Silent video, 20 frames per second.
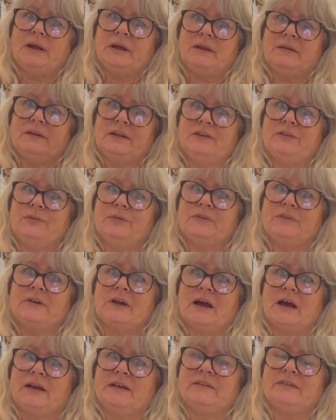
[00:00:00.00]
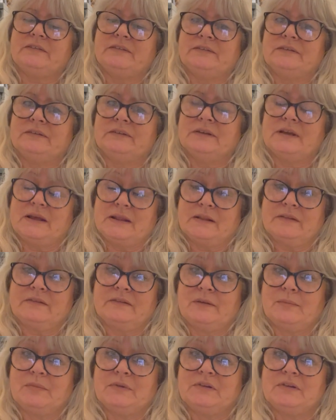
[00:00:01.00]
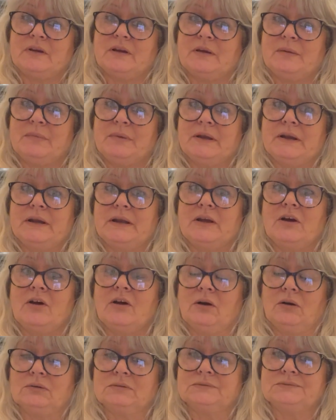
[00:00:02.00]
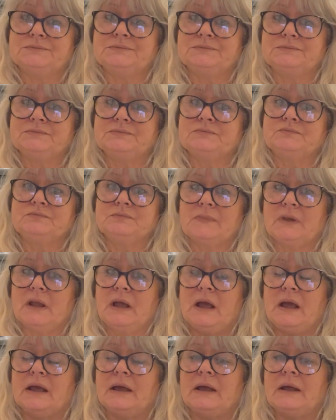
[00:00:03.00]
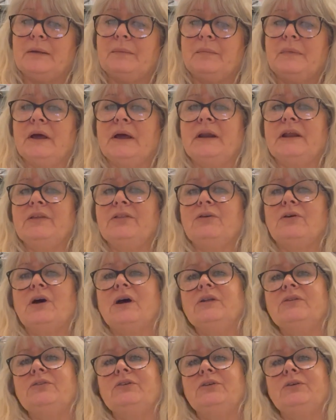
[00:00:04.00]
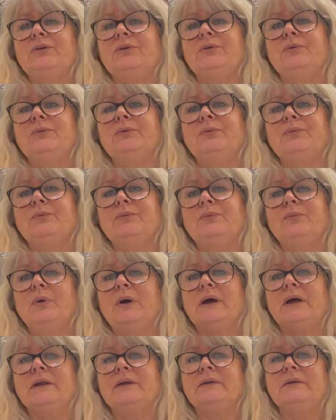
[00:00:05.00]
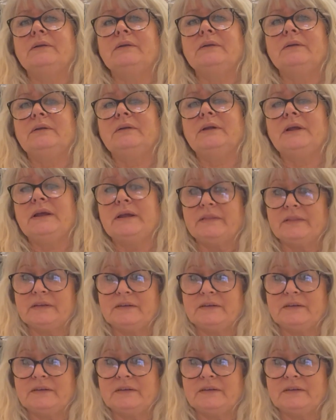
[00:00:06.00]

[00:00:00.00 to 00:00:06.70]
this was nice in the summertime being in cotton, and I thought I'd do one in the